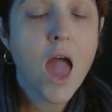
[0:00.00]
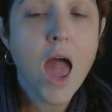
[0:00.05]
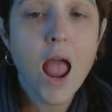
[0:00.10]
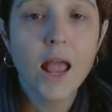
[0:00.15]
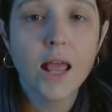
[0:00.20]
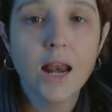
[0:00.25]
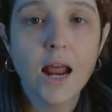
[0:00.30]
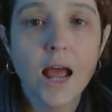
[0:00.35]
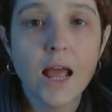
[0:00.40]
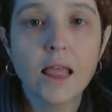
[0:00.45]

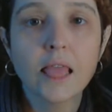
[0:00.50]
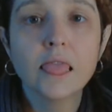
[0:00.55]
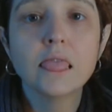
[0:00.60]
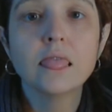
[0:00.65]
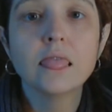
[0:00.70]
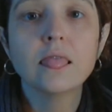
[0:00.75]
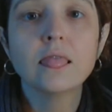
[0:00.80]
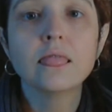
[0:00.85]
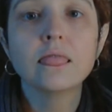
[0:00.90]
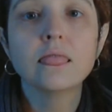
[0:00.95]
And I
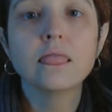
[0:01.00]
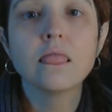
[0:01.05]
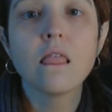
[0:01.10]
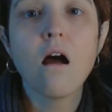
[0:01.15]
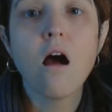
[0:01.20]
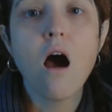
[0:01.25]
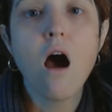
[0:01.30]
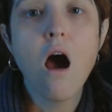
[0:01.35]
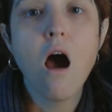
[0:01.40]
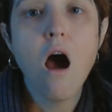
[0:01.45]

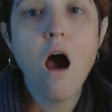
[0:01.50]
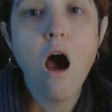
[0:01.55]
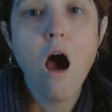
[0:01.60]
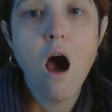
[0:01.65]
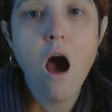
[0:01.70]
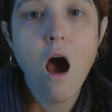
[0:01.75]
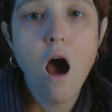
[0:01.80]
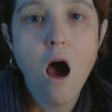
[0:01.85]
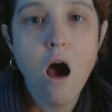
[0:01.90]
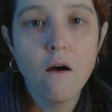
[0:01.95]

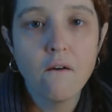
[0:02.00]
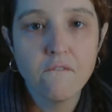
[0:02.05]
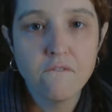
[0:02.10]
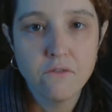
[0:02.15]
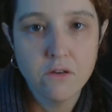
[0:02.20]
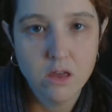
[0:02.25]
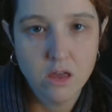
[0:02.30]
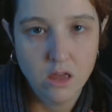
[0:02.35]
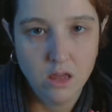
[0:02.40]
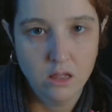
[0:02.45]

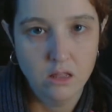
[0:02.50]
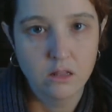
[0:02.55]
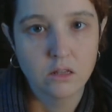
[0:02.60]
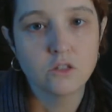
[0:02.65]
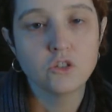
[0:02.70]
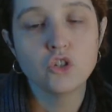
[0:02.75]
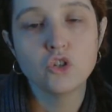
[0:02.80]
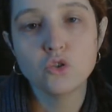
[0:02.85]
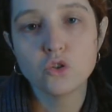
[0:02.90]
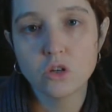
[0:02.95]
love it.
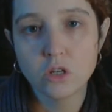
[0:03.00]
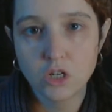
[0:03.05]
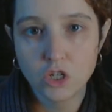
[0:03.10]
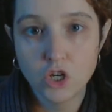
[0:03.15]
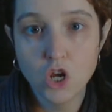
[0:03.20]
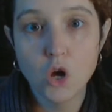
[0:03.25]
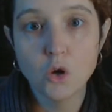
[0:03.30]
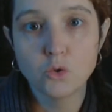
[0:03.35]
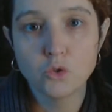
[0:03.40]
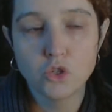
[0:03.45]
It's usually
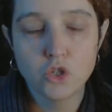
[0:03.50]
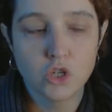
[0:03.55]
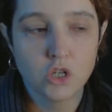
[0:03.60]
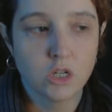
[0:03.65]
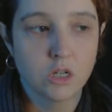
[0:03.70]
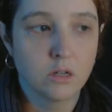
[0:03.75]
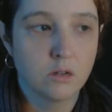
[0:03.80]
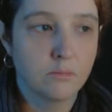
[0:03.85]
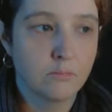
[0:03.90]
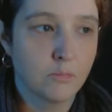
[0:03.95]

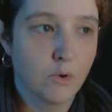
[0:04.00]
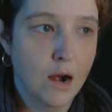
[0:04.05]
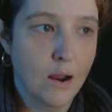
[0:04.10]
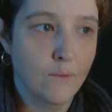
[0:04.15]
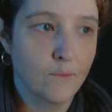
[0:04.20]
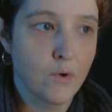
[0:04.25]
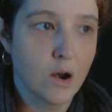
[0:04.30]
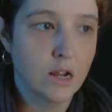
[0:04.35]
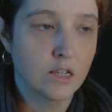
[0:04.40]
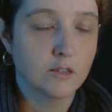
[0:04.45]
toasted
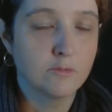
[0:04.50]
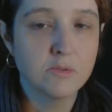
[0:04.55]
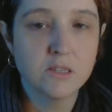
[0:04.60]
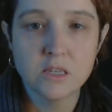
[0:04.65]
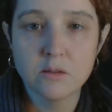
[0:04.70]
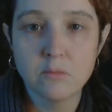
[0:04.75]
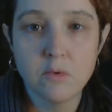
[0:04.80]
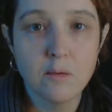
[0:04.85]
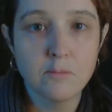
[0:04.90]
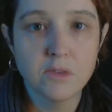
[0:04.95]
brown rice, but
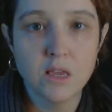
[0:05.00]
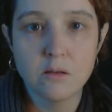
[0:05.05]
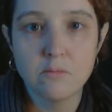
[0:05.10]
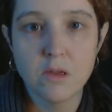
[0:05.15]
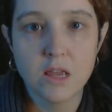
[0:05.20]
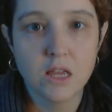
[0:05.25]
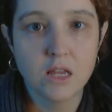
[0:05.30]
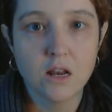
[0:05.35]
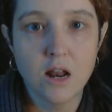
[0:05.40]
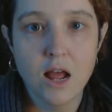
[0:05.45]
sometimes I'd
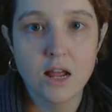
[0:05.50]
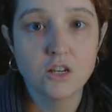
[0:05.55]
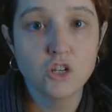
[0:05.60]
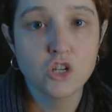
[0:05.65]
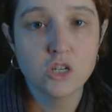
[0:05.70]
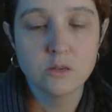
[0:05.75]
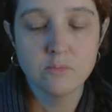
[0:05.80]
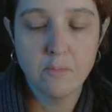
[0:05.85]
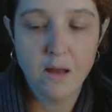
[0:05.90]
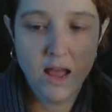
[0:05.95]
make it, I'd
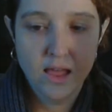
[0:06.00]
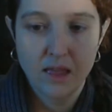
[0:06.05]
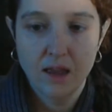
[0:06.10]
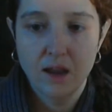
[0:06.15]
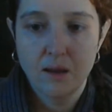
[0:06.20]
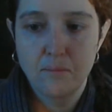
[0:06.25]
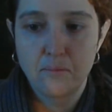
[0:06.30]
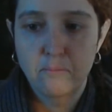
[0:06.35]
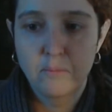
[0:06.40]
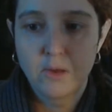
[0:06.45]
just buy
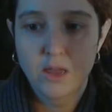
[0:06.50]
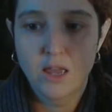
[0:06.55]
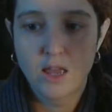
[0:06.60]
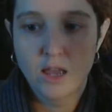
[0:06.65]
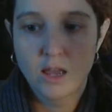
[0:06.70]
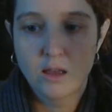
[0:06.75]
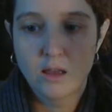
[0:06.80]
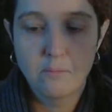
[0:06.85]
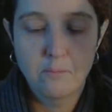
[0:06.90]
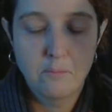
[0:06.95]
like a
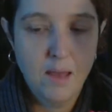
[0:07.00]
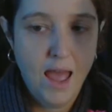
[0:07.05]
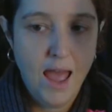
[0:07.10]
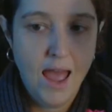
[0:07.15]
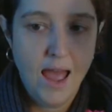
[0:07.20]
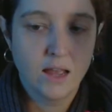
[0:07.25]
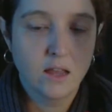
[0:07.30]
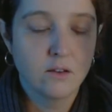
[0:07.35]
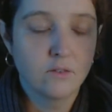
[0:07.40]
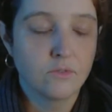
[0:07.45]
big
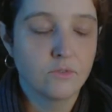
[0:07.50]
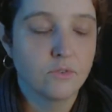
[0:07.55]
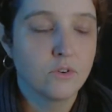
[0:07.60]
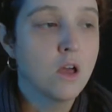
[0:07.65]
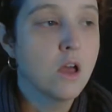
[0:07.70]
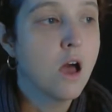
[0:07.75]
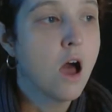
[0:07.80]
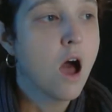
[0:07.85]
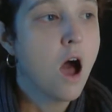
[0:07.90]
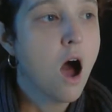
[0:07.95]
bag of
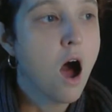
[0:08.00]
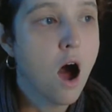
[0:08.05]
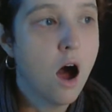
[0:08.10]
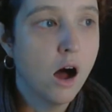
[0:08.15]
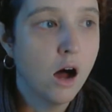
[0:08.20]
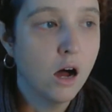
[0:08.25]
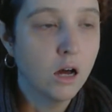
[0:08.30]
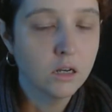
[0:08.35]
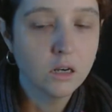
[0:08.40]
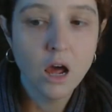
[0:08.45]

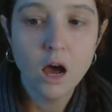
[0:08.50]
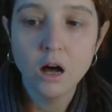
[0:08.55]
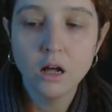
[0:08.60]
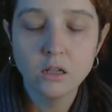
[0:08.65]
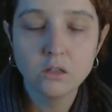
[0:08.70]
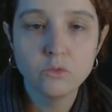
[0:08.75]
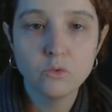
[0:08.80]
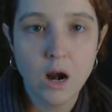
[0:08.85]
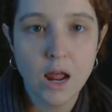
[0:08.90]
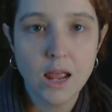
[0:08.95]

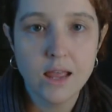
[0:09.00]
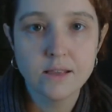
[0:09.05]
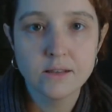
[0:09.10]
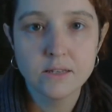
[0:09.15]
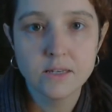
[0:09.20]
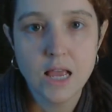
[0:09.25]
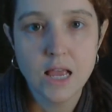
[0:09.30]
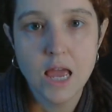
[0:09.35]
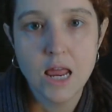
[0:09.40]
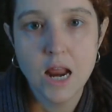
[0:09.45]
unhulled
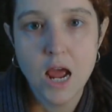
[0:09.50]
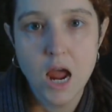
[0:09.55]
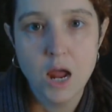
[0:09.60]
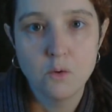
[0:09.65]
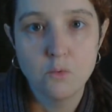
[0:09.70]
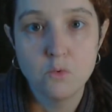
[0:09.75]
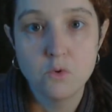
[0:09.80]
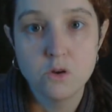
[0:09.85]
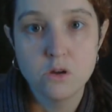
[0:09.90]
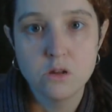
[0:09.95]
rice and I
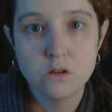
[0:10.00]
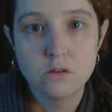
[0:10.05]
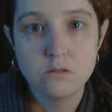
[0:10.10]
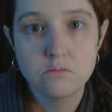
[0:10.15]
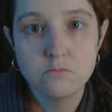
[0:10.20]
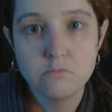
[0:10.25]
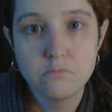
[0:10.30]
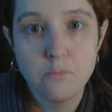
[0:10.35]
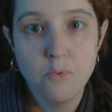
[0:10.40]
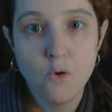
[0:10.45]
would
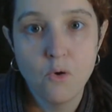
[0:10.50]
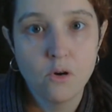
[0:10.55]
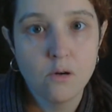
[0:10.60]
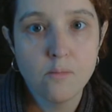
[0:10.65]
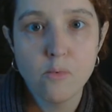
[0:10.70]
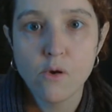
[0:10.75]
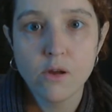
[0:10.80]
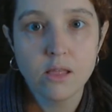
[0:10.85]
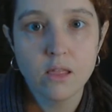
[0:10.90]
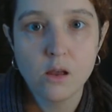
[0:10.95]
pour
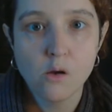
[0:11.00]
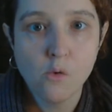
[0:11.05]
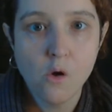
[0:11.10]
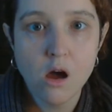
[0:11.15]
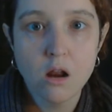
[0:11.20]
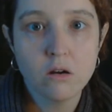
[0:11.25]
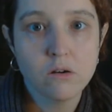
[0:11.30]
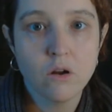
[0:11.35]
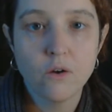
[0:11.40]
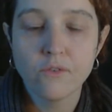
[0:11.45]
boiling
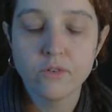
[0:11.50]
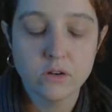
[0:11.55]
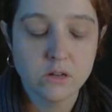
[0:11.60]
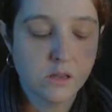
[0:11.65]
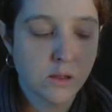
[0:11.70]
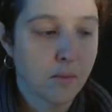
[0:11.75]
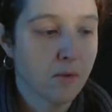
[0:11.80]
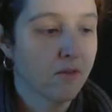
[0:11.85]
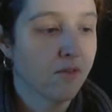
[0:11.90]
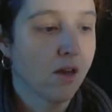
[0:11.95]
water over
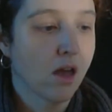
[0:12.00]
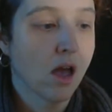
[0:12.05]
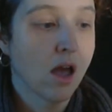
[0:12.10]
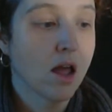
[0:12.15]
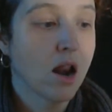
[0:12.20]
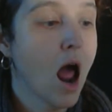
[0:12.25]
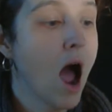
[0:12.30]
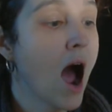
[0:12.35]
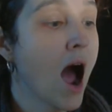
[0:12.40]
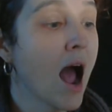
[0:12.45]
some of it.
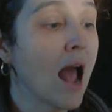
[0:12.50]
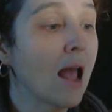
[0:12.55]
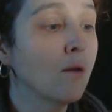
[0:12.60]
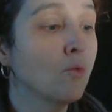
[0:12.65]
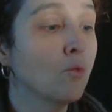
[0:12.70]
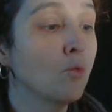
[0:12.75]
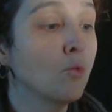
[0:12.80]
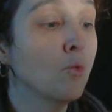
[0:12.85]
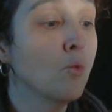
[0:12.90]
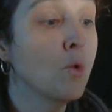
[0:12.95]
And I
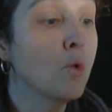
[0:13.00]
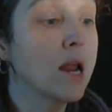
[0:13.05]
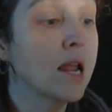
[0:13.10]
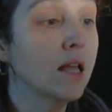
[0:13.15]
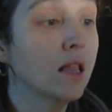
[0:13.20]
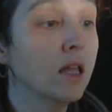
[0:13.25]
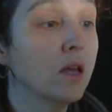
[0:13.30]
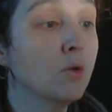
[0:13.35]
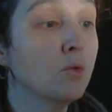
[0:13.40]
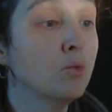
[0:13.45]

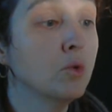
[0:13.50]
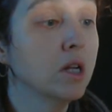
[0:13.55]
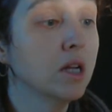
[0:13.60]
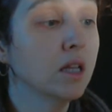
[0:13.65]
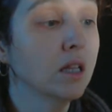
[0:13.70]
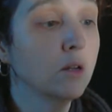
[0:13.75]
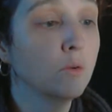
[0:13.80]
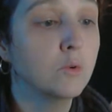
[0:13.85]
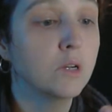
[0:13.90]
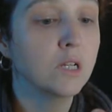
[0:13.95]
really,
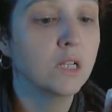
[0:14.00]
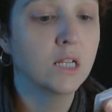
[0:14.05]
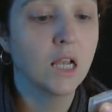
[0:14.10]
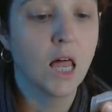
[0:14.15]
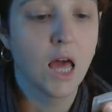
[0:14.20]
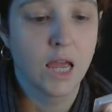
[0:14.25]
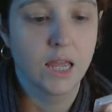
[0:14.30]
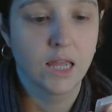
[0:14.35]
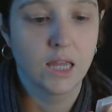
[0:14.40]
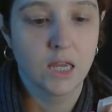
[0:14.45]
really, really
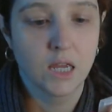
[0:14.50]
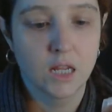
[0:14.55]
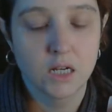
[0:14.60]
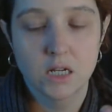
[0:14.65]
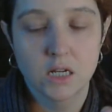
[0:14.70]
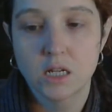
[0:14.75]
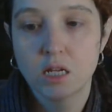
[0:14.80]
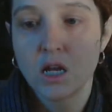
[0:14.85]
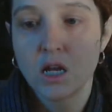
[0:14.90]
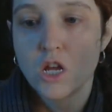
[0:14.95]
like it.
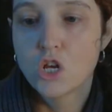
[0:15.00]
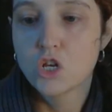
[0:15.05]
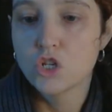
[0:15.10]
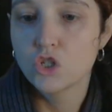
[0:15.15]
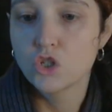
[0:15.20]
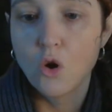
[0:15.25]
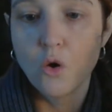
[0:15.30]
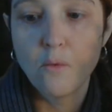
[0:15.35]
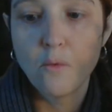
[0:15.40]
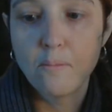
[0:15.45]

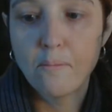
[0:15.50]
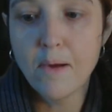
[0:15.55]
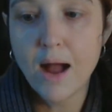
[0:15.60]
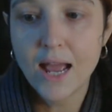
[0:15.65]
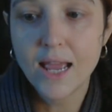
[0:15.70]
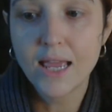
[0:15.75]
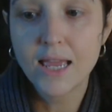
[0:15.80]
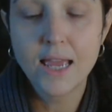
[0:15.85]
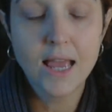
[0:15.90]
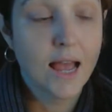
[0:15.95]
So
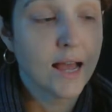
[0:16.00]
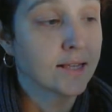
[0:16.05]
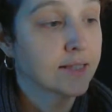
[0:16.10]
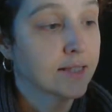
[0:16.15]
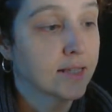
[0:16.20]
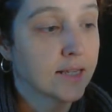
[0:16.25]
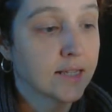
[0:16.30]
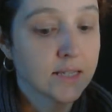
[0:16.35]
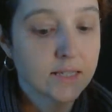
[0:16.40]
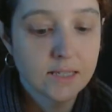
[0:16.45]
my
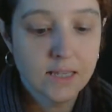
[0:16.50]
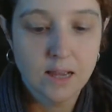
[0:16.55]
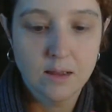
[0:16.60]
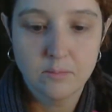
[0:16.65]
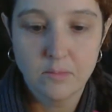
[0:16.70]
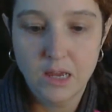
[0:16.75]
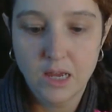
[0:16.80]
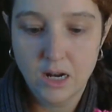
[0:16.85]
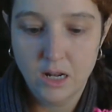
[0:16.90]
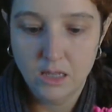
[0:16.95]
guess is
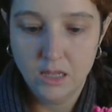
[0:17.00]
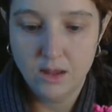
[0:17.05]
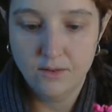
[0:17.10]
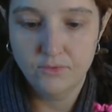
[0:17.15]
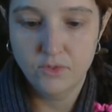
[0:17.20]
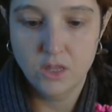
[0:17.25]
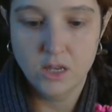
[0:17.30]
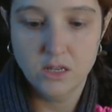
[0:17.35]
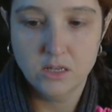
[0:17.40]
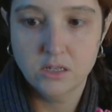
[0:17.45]
I'm gonna
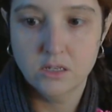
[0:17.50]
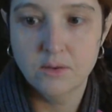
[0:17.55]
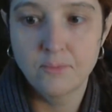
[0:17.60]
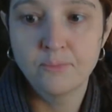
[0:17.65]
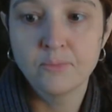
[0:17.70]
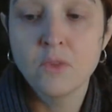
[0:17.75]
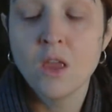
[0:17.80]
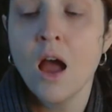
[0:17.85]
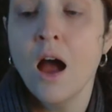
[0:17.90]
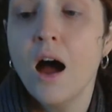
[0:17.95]
love this.
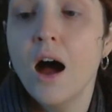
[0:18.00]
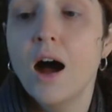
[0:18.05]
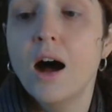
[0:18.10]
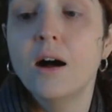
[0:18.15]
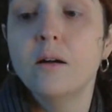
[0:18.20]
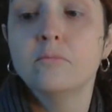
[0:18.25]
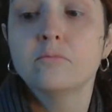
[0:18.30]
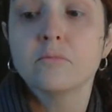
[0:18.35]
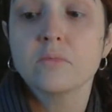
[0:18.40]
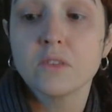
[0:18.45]

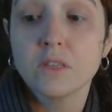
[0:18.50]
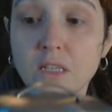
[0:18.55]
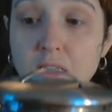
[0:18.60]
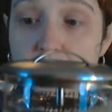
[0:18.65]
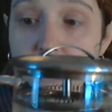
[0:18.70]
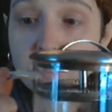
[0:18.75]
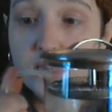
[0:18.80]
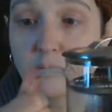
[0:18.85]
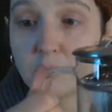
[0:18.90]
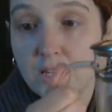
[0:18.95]
Um,
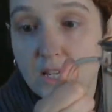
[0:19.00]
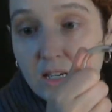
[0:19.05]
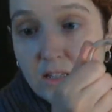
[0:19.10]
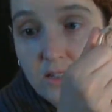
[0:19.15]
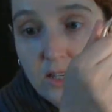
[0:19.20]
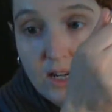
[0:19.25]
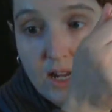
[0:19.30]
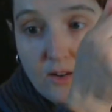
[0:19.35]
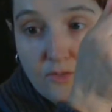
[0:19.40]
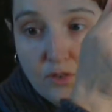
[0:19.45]
this is something
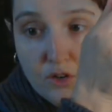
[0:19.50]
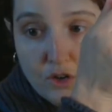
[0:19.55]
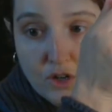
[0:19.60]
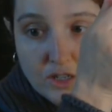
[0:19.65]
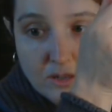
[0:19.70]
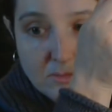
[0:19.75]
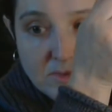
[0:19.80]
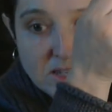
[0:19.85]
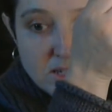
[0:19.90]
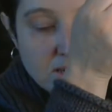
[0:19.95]
else I got for
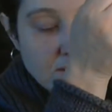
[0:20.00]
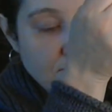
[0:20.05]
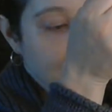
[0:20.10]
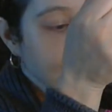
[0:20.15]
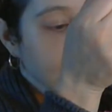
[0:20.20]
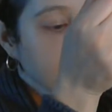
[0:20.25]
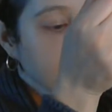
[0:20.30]
Christmas.